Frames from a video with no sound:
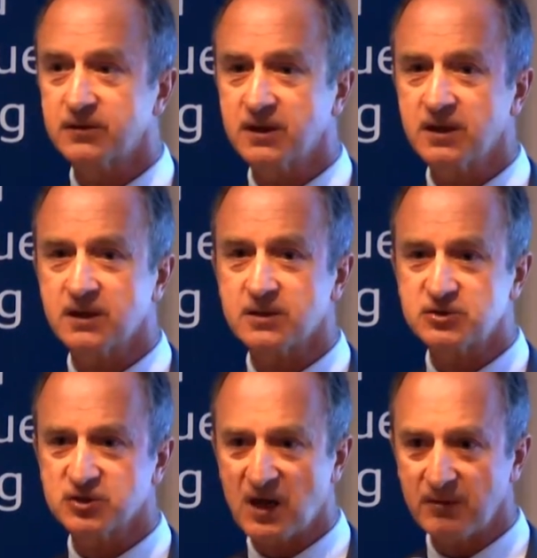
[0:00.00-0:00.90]
the
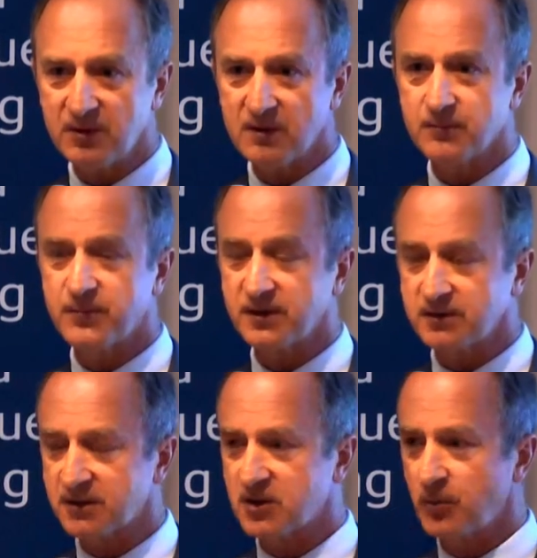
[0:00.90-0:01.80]
German
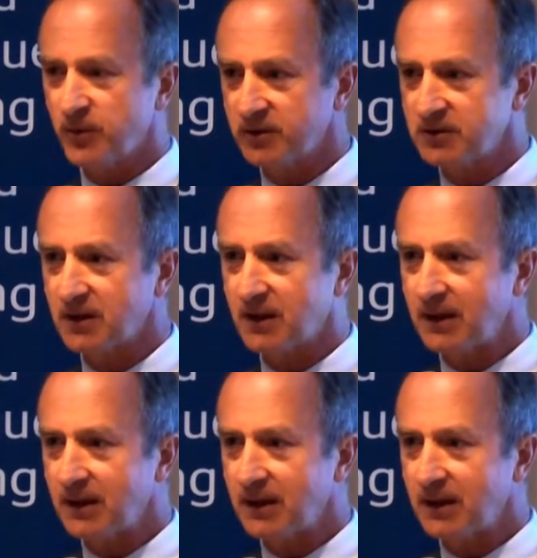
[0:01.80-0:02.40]
business community